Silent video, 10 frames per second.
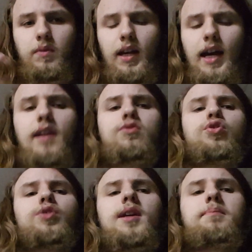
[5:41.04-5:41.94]
Have
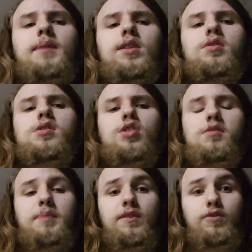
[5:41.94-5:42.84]
trait medals
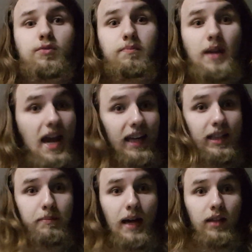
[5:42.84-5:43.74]
just be for
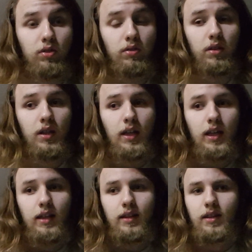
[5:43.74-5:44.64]
any medal.
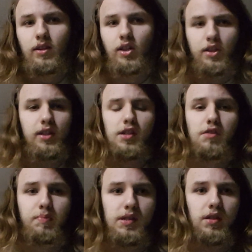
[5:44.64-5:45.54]
Nothing
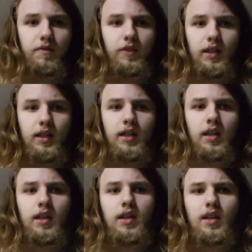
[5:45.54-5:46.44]
specific
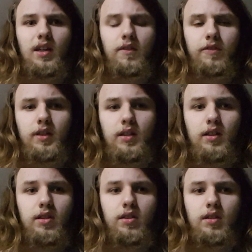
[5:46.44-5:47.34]
at
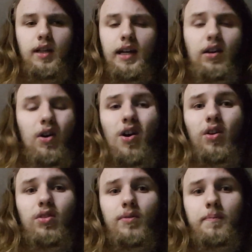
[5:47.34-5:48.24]

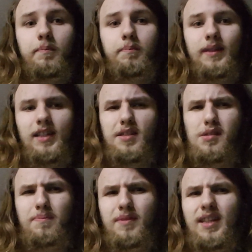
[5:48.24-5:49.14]
all.
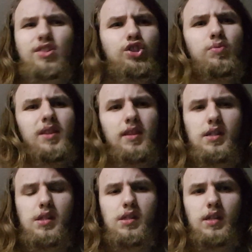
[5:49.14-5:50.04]
Because the issue with
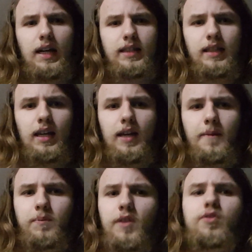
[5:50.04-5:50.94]
this is that
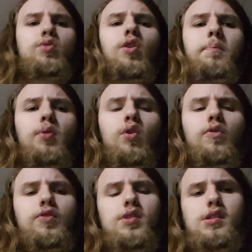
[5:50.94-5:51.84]
if you don't pull
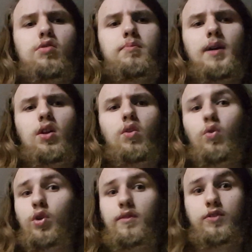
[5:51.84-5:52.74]
for a certain medal,
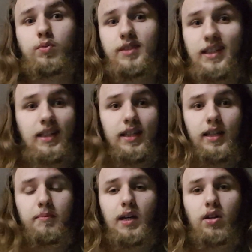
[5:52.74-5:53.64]
or if you didn't
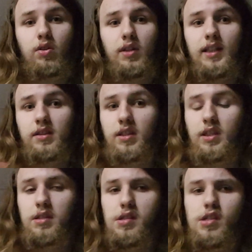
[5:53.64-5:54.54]
get a medal, like
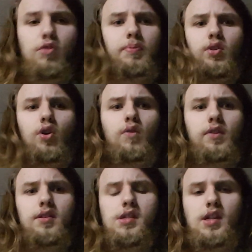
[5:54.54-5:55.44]
the
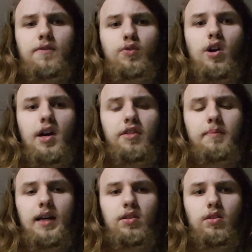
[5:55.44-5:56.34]
Supernova Sephiroth
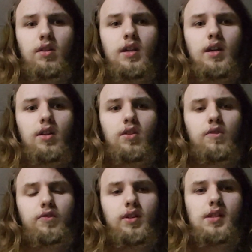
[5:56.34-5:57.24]
medal,
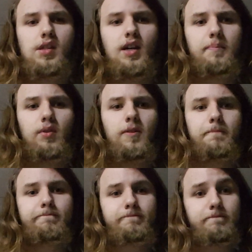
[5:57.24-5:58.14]
for example,